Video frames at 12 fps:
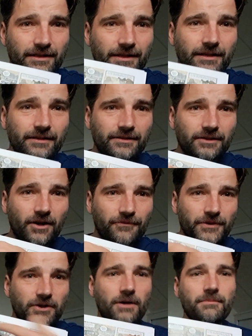here of
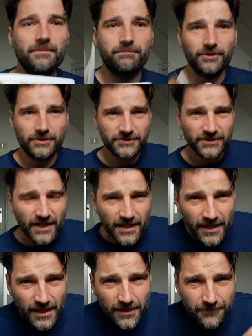the comic books.
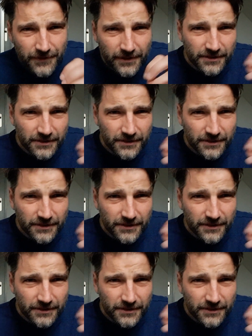If